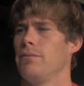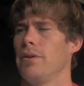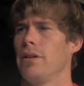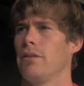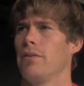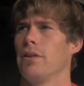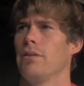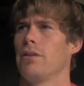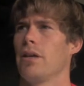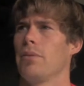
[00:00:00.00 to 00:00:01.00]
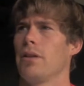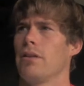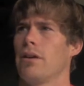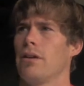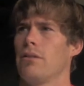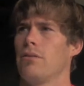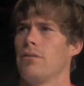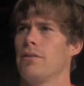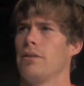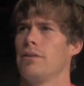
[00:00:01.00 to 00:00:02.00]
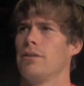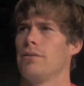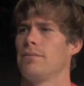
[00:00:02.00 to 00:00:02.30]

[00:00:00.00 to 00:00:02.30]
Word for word: we didn't videotape anything in the orphanage.